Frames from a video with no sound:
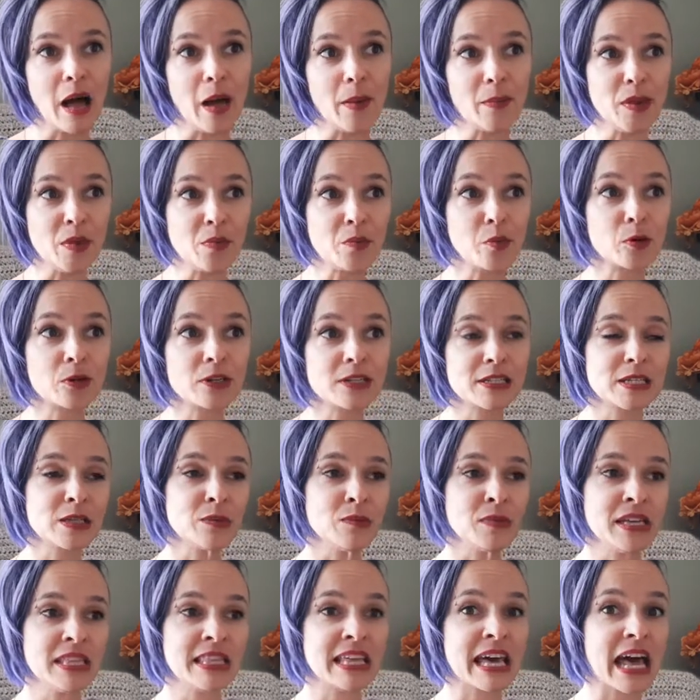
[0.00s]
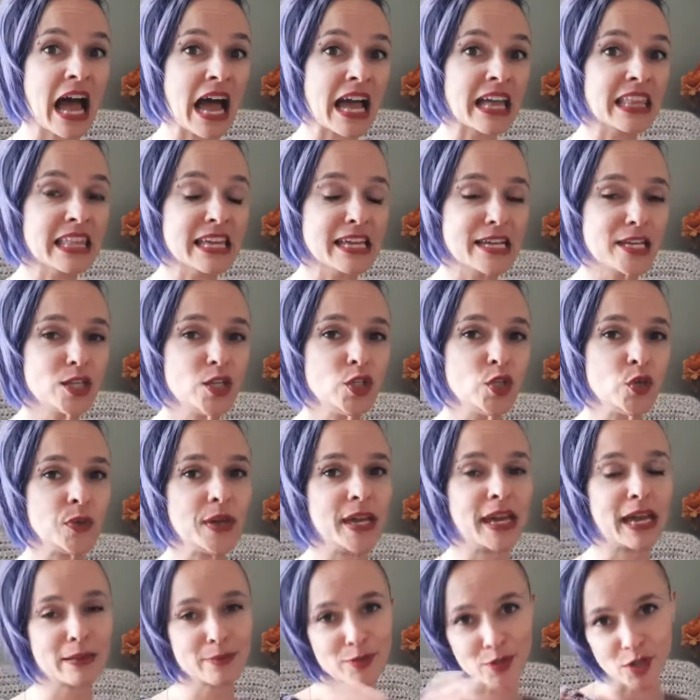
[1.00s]
important to me that I like doing.
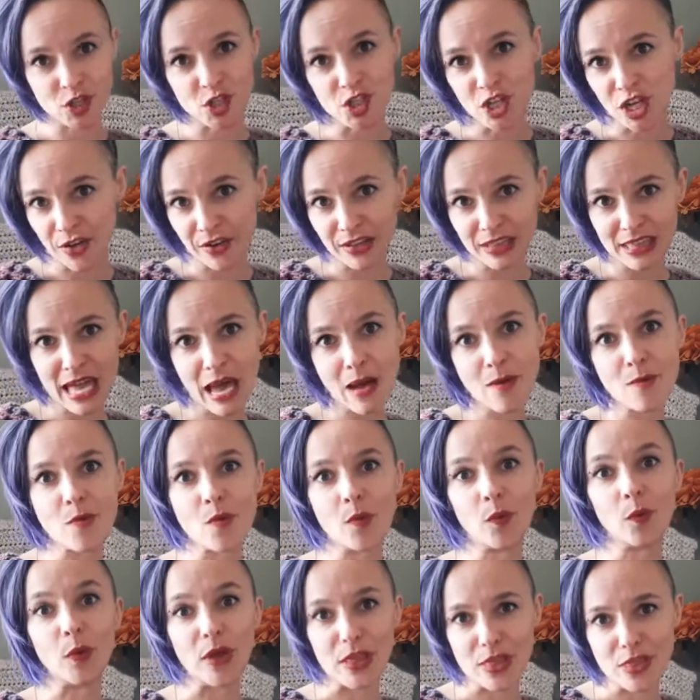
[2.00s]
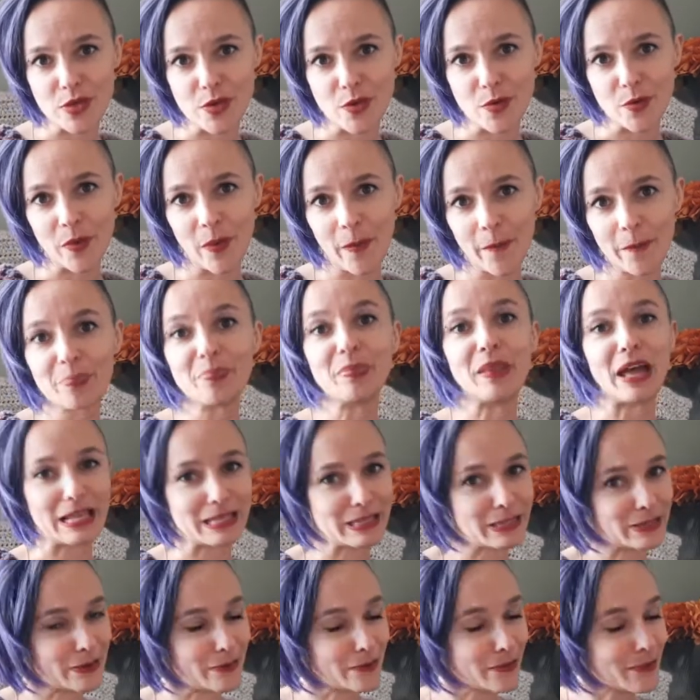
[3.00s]
I'm just sharing that with you. That's
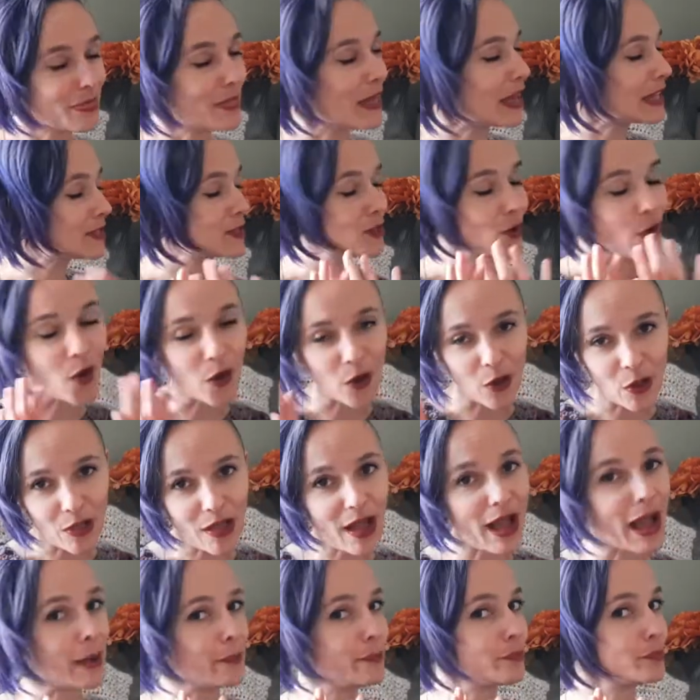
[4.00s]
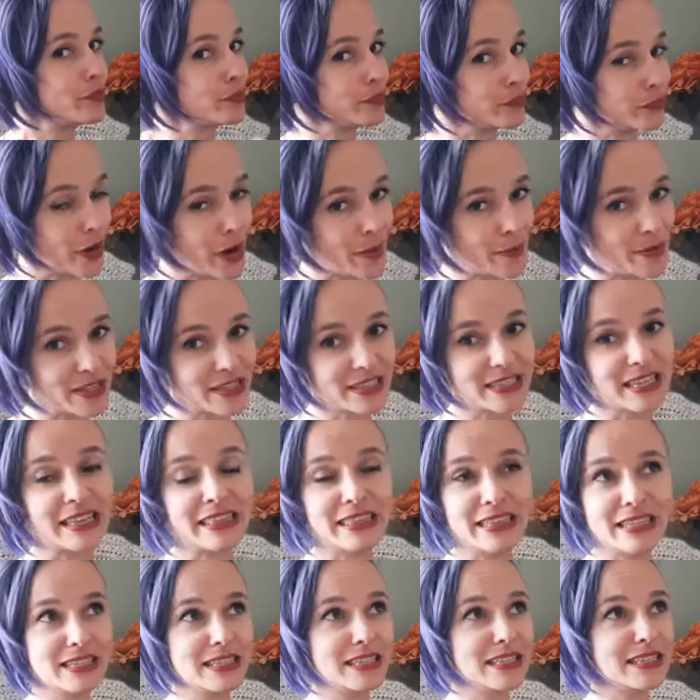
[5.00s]
all. That's all. I promise. And
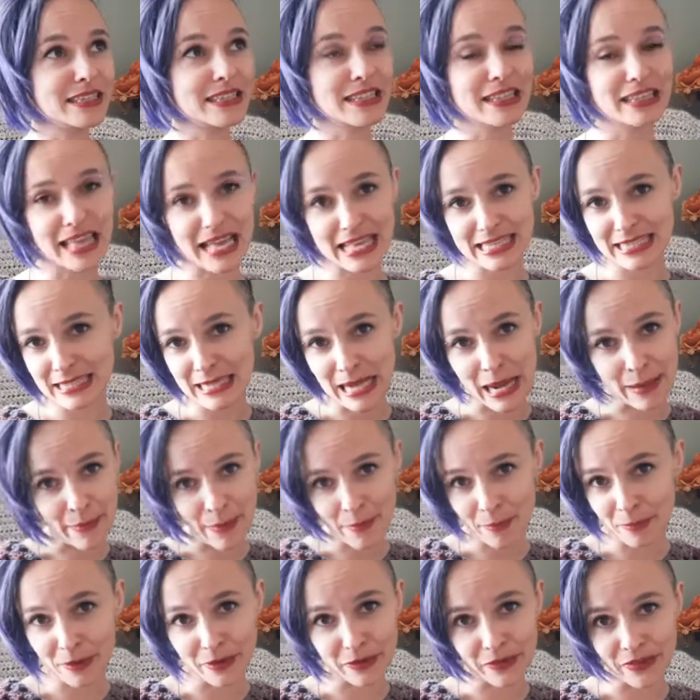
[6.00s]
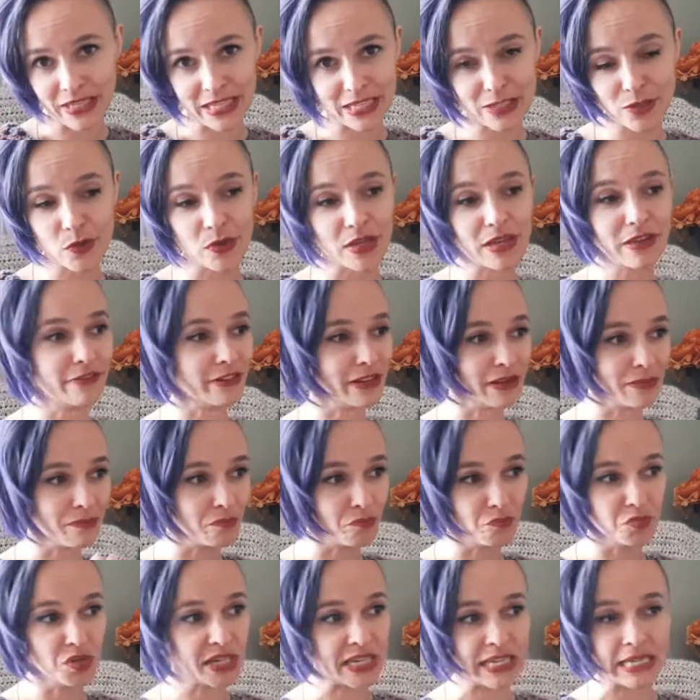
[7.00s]
this is the last time I'm going to even
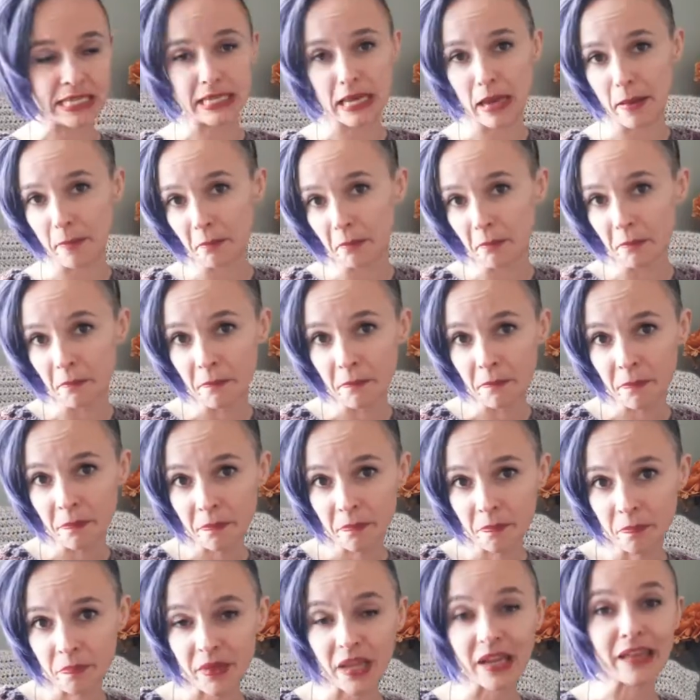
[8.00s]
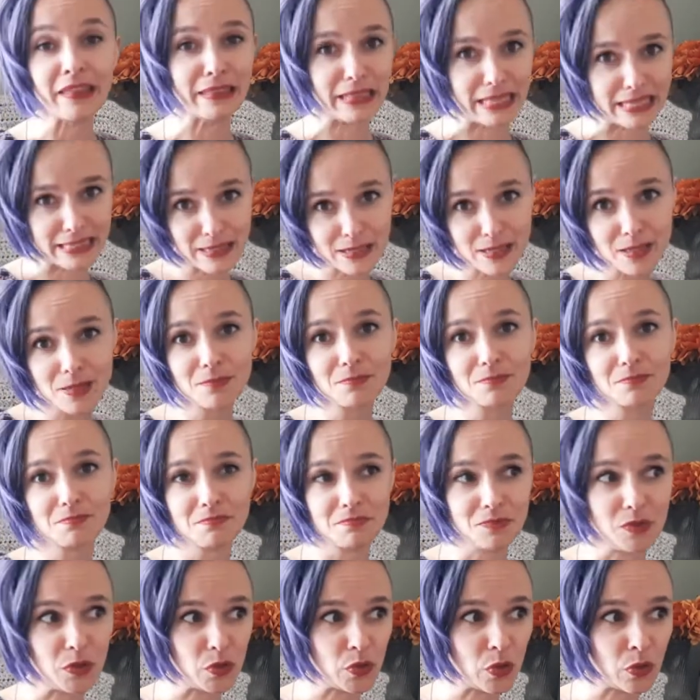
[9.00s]
bring it up, unless
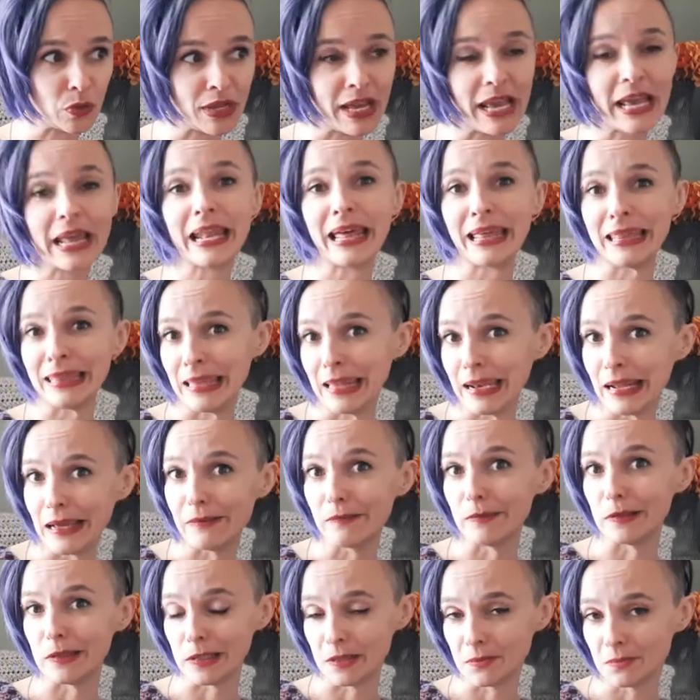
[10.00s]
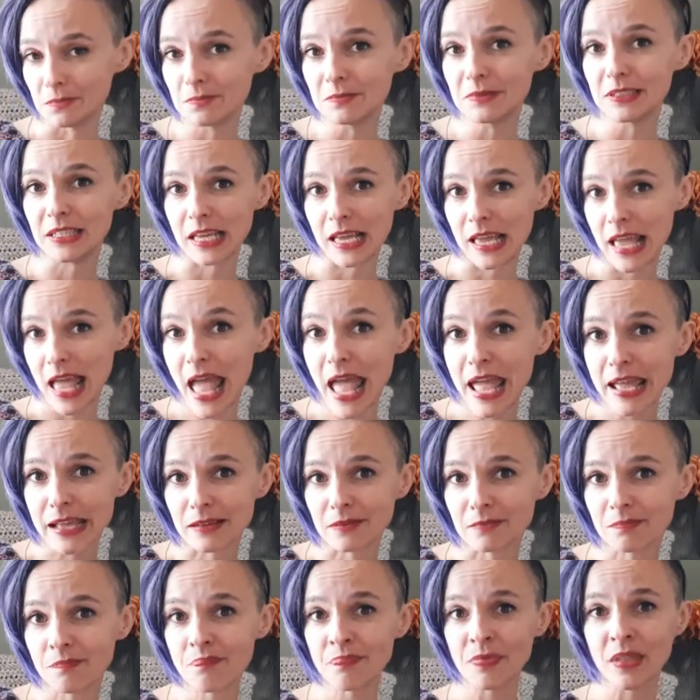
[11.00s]
you donate, and then I will say, hey,
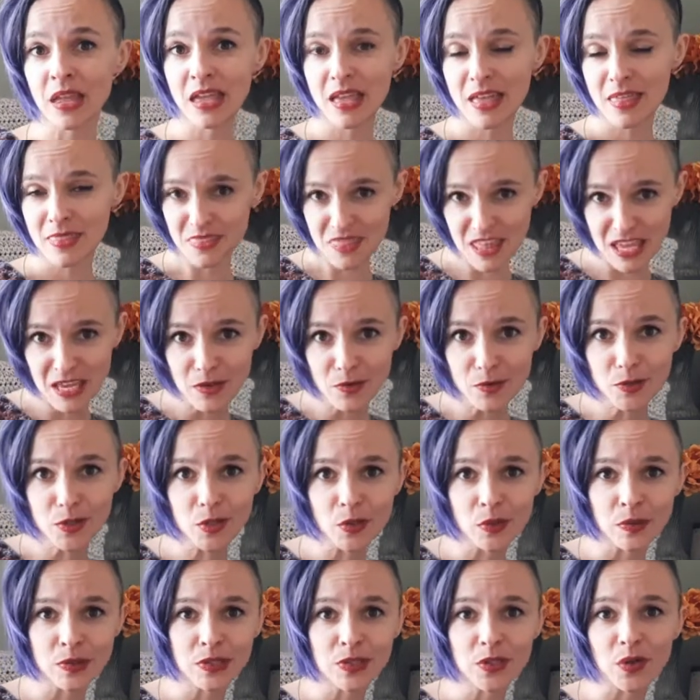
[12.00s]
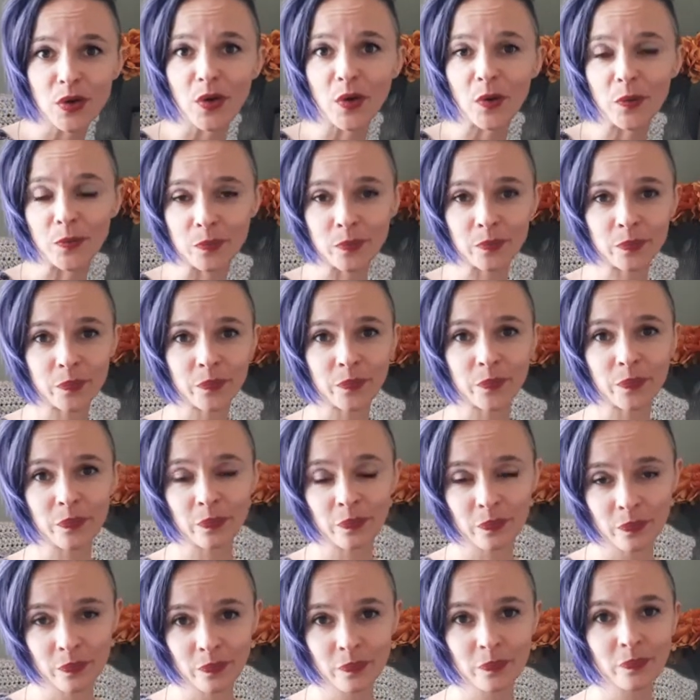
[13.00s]
thank you so and so.
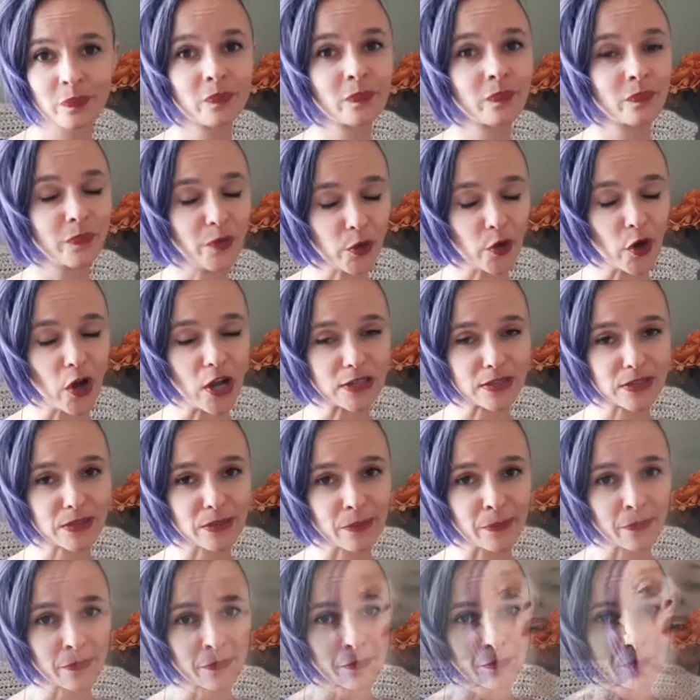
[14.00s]
You're awesome.